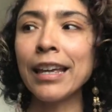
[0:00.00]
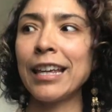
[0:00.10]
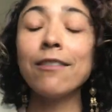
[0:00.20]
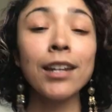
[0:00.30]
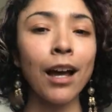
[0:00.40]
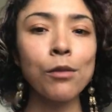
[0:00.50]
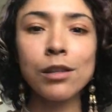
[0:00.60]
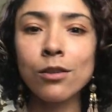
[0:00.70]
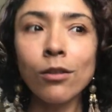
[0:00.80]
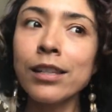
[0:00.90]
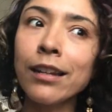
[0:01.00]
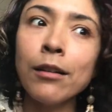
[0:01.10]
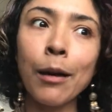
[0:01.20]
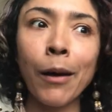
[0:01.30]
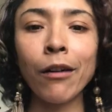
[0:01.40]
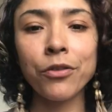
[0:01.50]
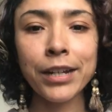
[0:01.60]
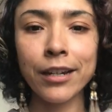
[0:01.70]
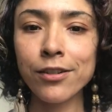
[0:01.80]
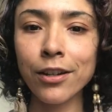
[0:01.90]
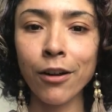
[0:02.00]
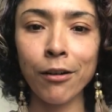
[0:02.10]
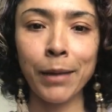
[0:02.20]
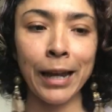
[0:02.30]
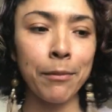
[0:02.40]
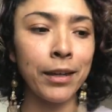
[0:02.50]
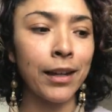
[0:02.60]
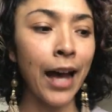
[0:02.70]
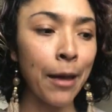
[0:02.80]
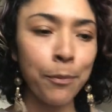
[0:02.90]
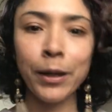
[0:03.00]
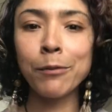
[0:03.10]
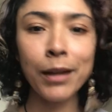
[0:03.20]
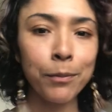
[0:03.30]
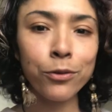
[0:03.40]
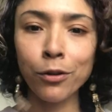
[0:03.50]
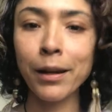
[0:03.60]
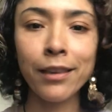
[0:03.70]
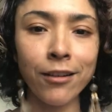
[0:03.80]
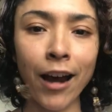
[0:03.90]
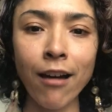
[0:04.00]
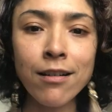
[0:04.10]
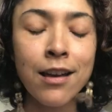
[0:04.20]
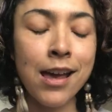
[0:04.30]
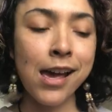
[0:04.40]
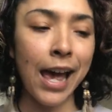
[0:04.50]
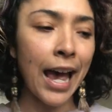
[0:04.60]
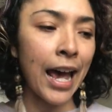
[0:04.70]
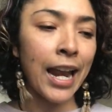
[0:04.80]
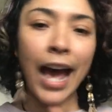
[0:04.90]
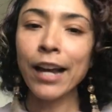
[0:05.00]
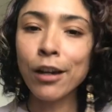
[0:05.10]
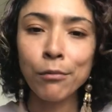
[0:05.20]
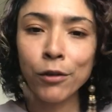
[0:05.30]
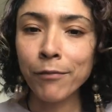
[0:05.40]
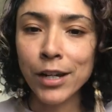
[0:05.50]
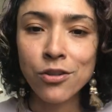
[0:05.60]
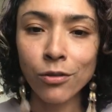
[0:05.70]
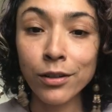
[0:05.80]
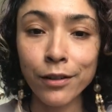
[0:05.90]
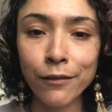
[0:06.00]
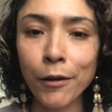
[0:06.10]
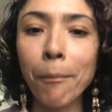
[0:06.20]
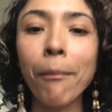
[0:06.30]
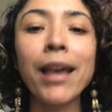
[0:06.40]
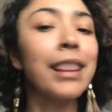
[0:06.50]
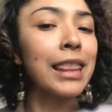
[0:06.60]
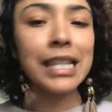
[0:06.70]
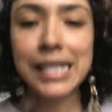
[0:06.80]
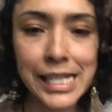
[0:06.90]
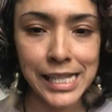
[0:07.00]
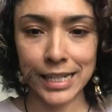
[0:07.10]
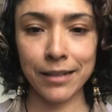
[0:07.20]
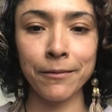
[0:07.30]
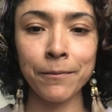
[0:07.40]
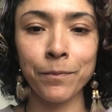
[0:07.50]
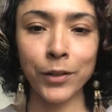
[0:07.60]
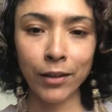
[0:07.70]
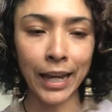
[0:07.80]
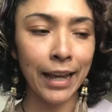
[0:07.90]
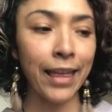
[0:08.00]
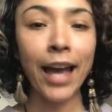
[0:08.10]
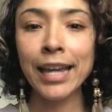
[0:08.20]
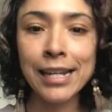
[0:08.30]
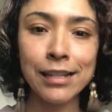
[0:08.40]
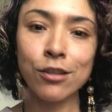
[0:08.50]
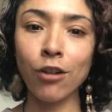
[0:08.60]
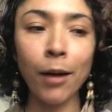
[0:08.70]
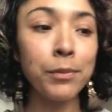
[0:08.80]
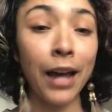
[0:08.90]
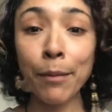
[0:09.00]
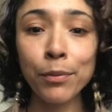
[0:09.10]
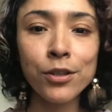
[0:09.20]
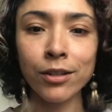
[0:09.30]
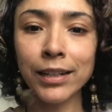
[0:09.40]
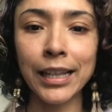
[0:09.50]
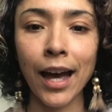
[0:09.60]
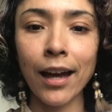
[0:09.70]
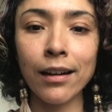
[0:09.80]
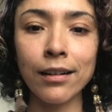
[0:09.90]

Even I was assaulted about 3 years ago in Miami. A guy picked me up, threw me on the ground, and I couldn't move my shoulder for months. Okay, that case is dropped. I'm pursuing that.